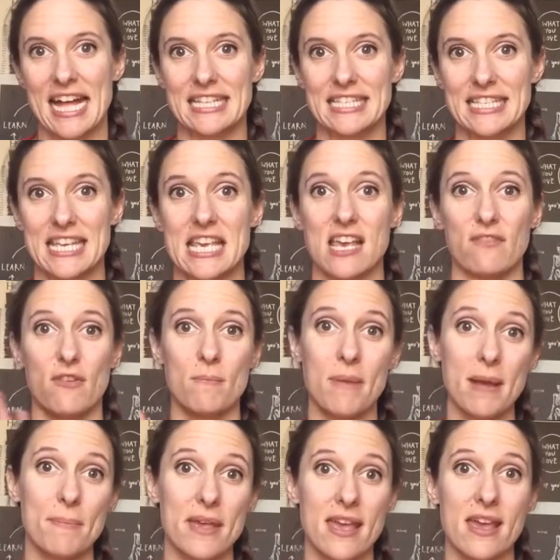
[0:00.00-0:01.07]
and see if it
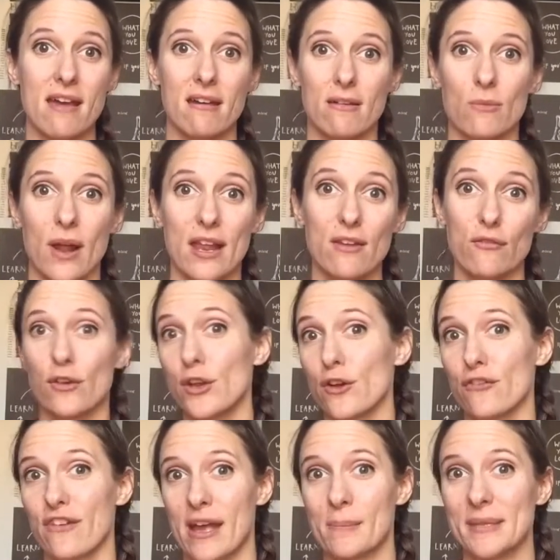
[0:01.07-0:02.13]
might be right for
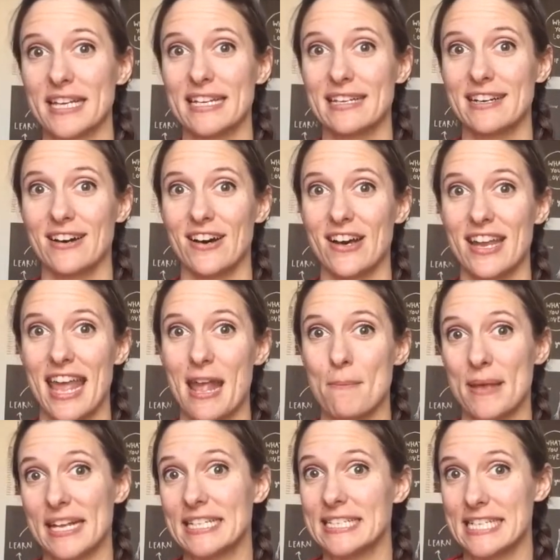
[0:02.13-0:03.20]
your family on a
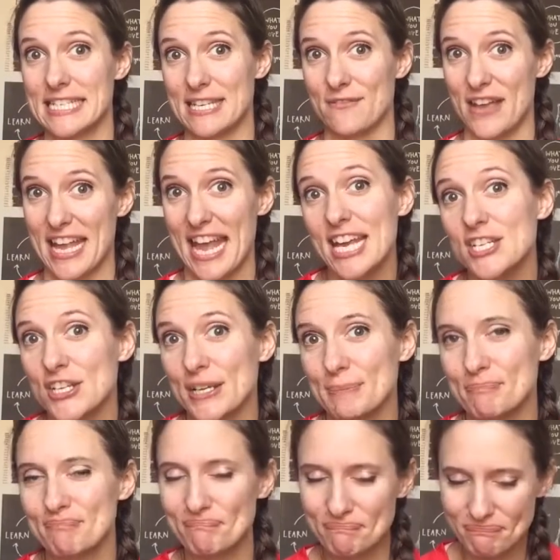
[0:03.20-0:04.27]
big Disney vacation.
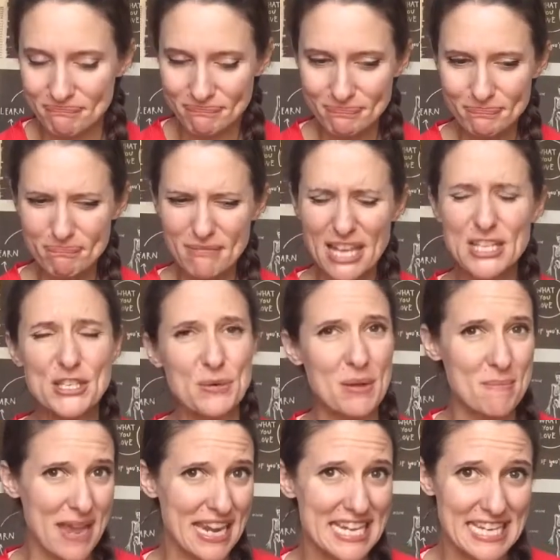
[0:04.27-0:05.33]
So
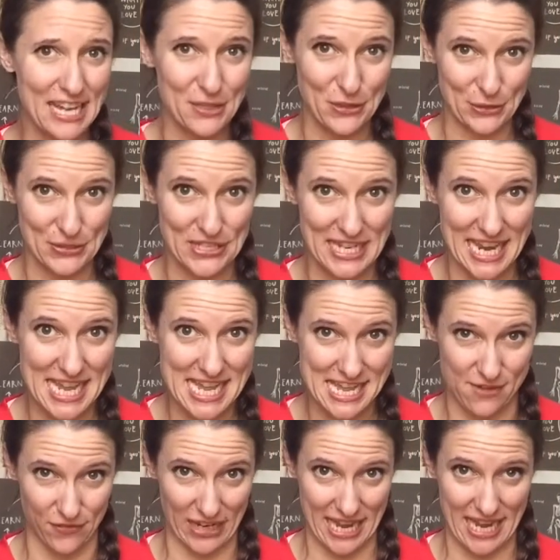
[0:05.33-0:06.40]
we made it down Thursday
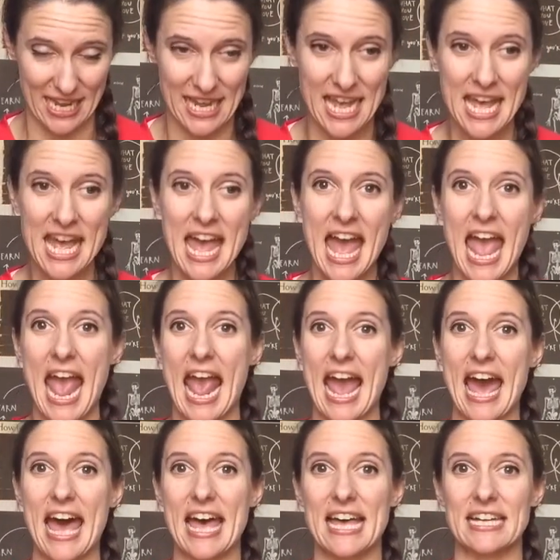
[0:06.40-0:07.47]
evening
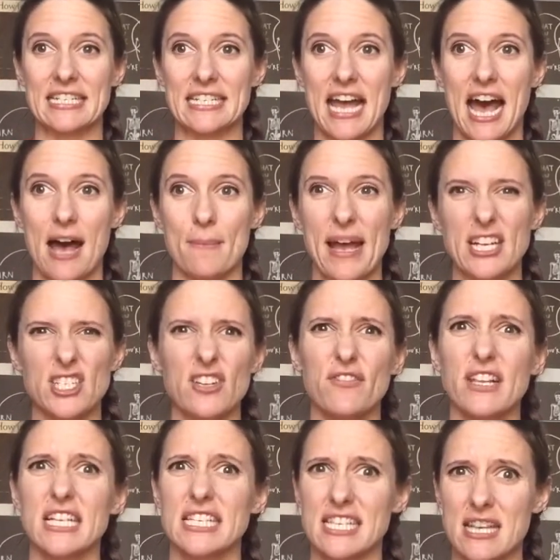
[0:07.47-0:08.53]
and um, actually
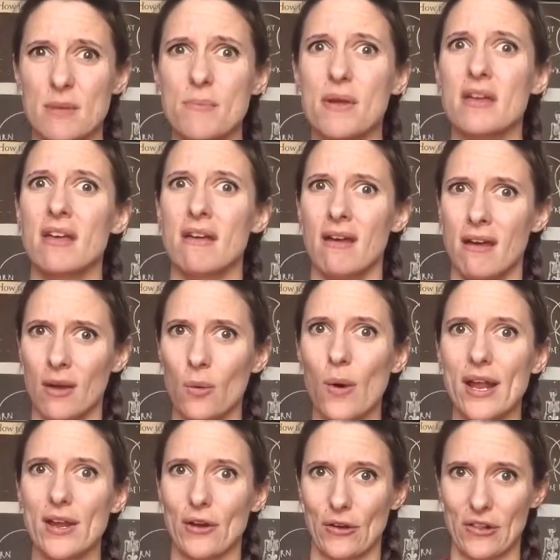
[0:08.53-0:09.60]
fell asleep
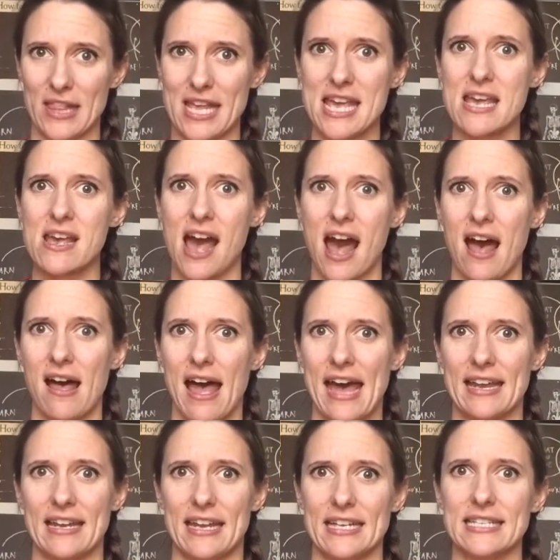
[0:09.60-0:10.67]
quite early, uh,
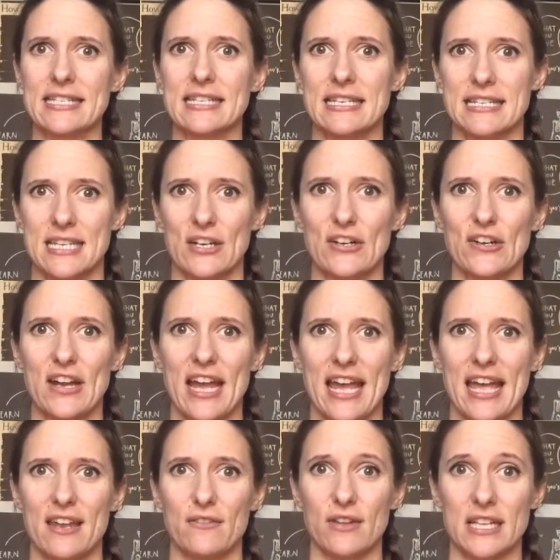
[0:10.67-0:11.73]
had a nice dinner
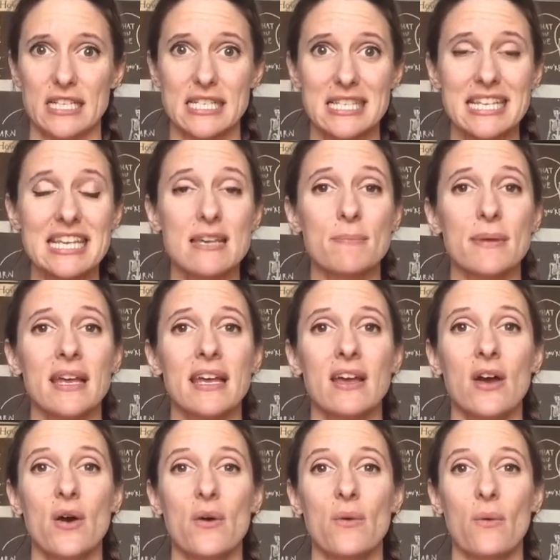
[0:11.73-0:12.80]
and fell asleep,
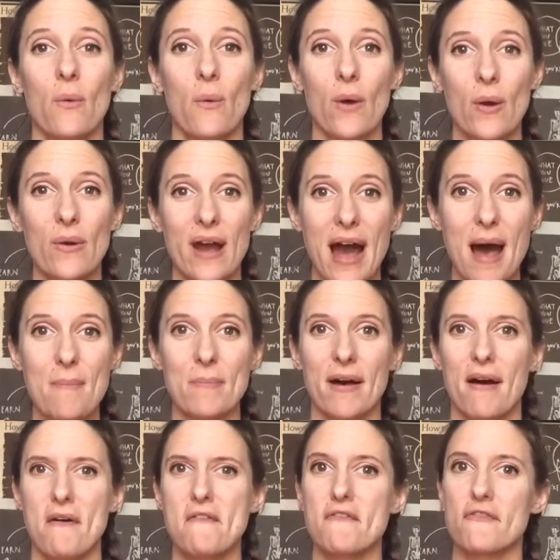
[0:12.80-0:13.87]
woke up
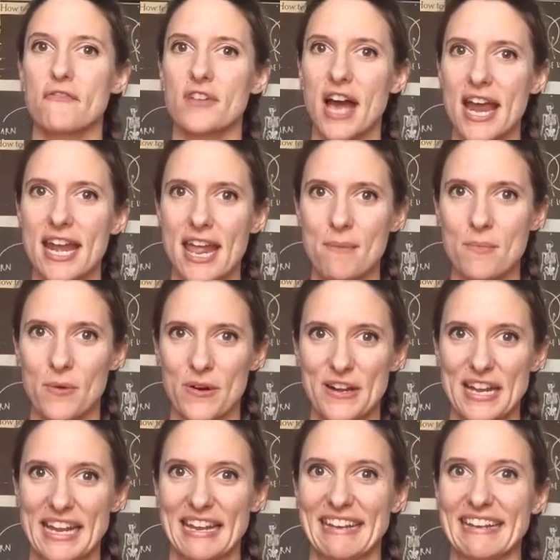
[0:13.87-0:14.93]
Friday
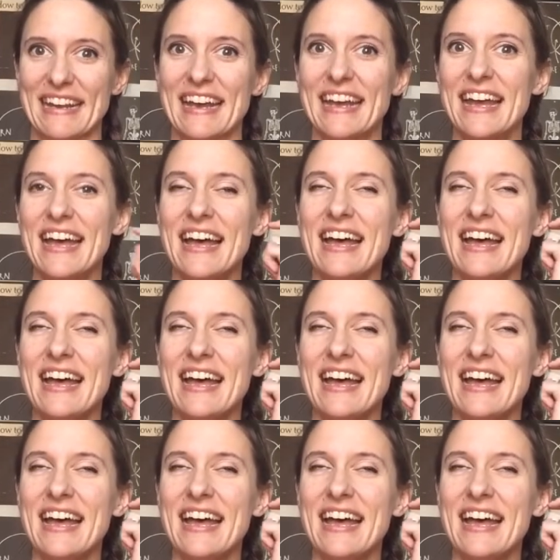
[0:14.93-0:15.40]
morning,